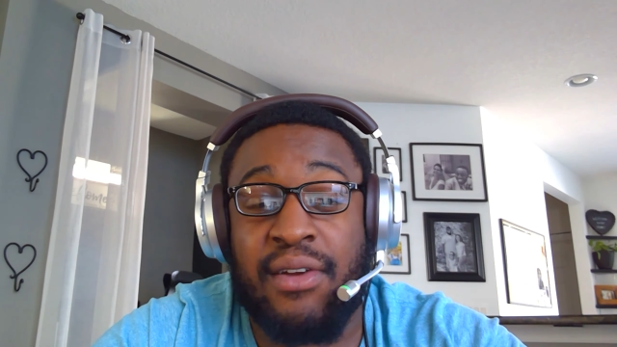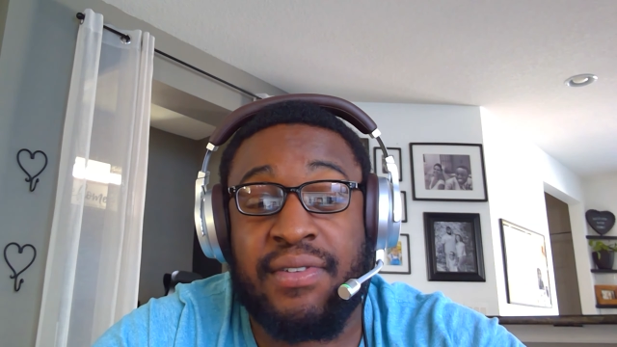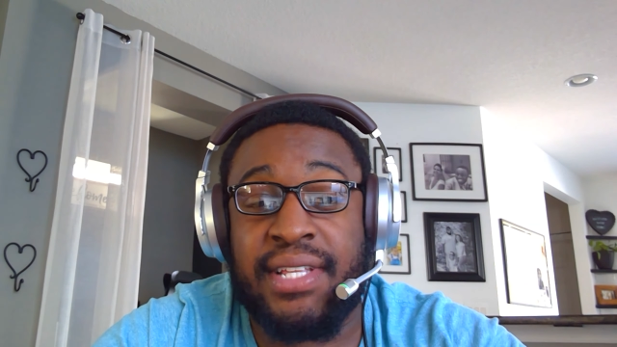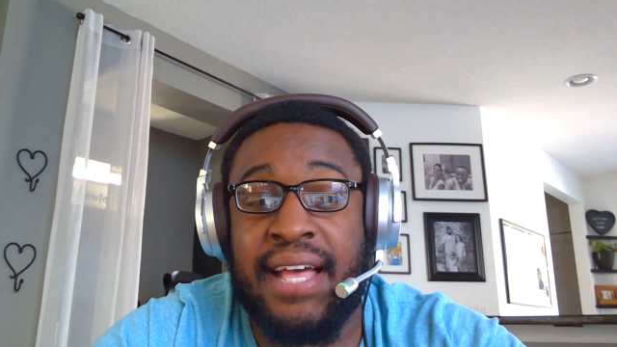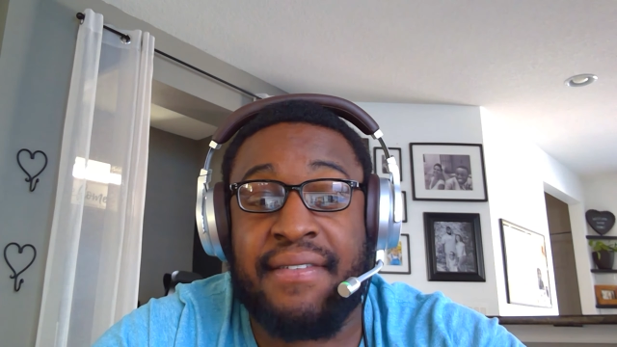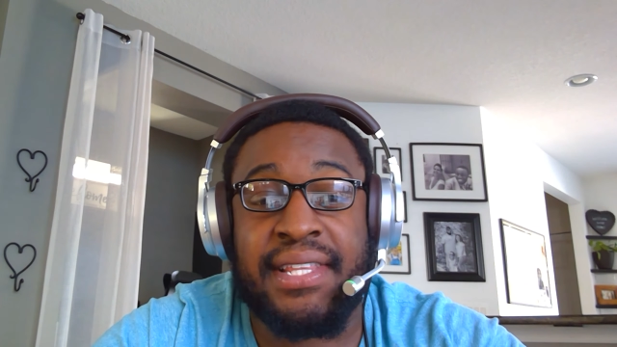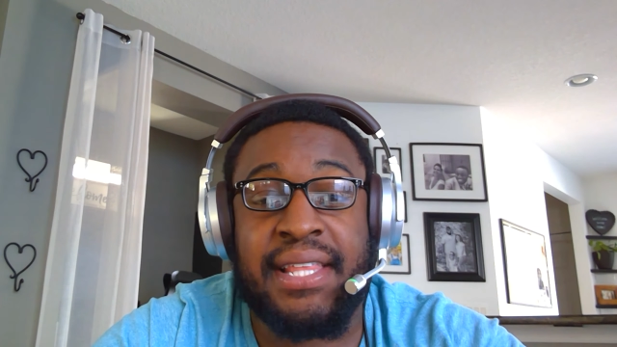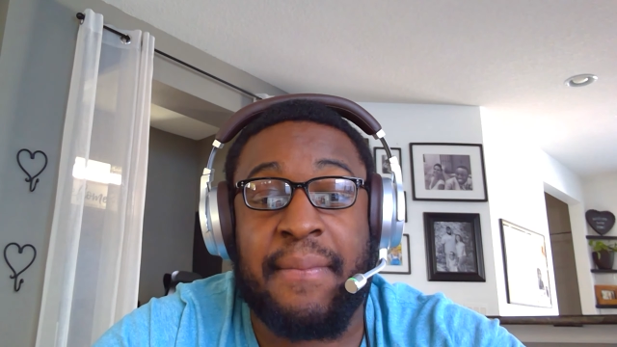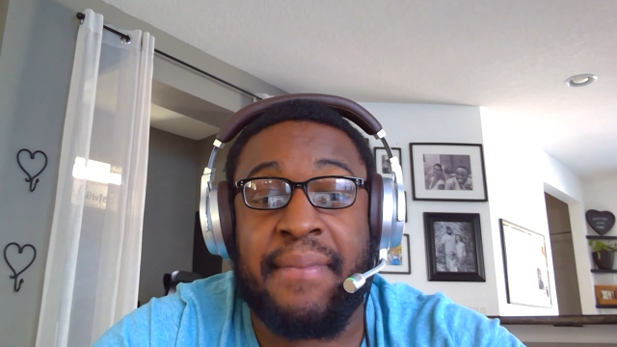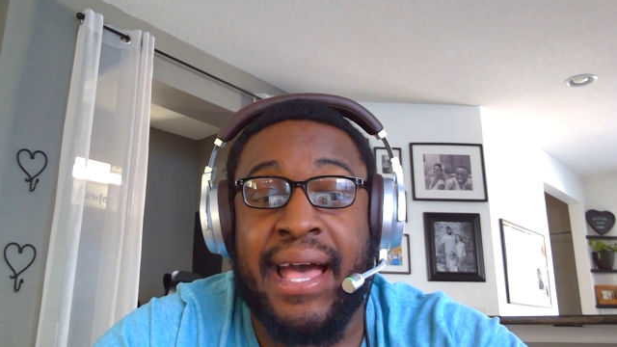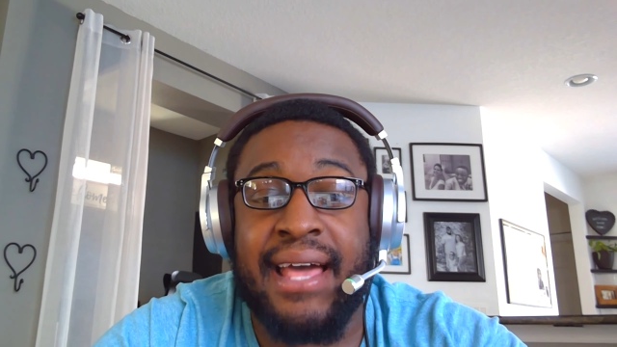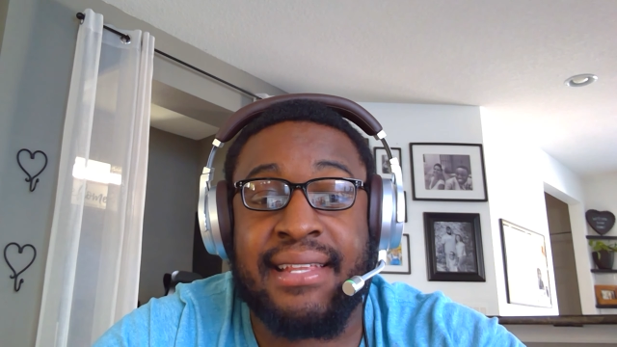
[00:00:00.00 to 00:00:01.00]
really have anything
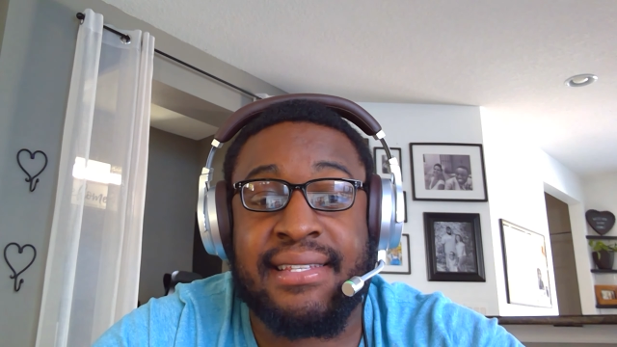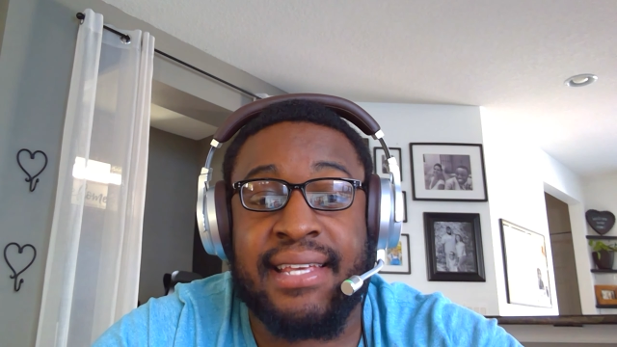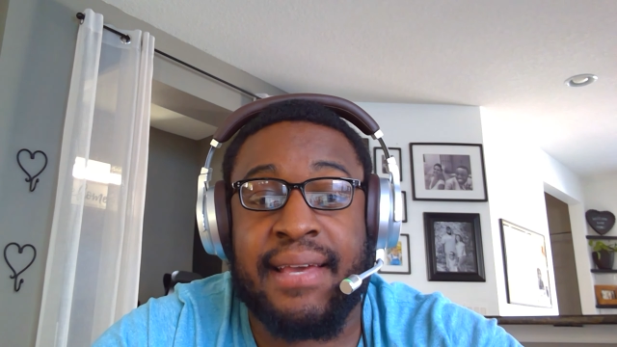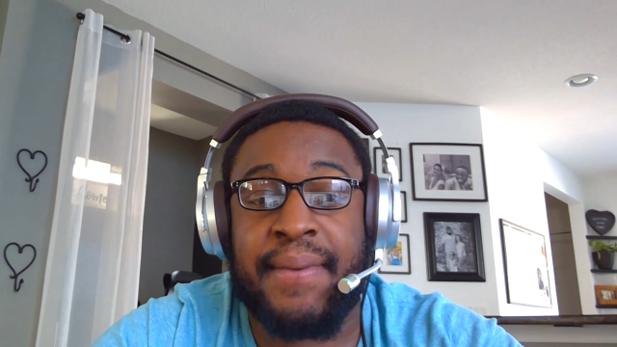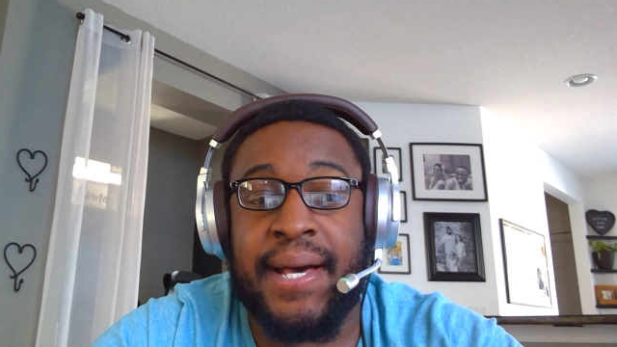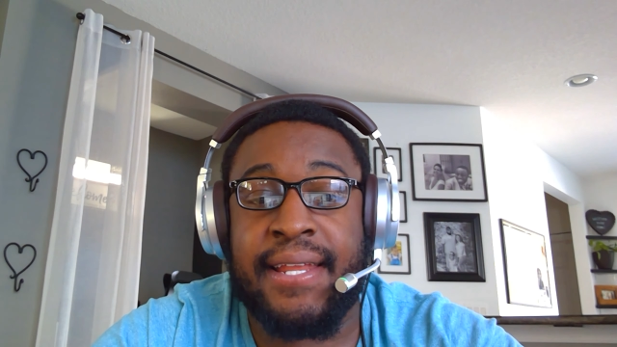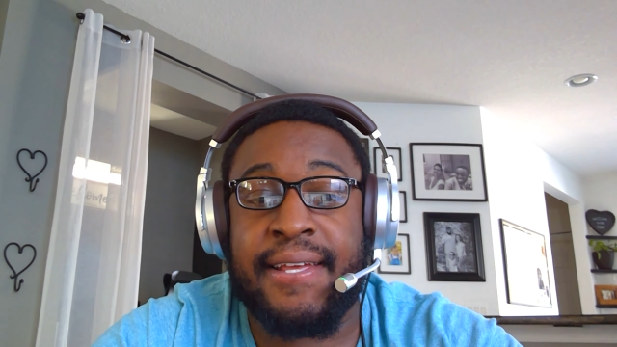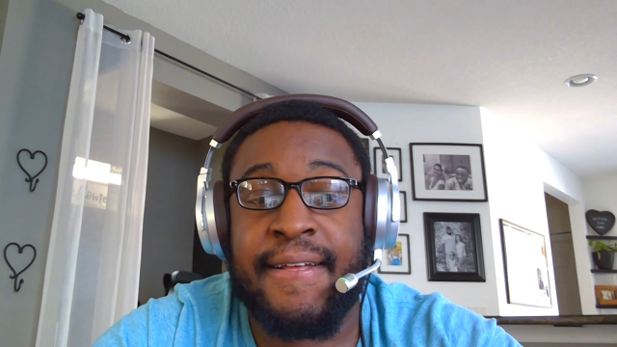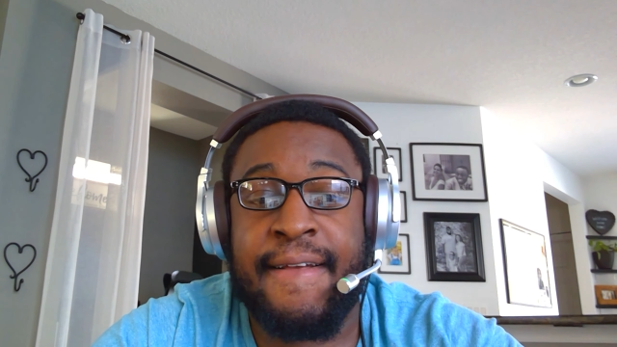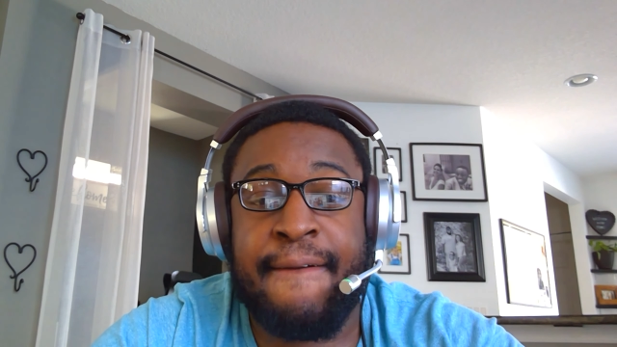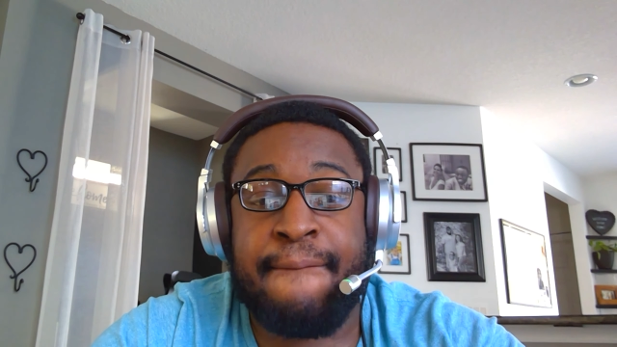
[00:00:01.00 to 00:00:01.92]
bad to say about it.